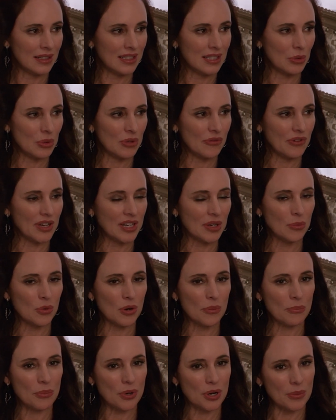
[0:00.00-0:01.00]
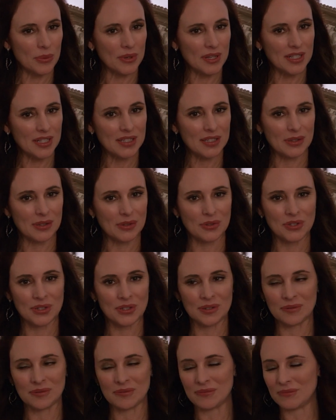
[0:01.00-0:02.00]
until we find a more permanent
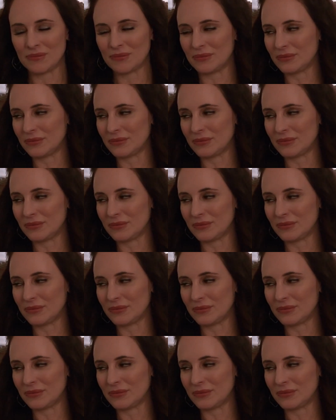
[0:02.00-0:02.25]
solution.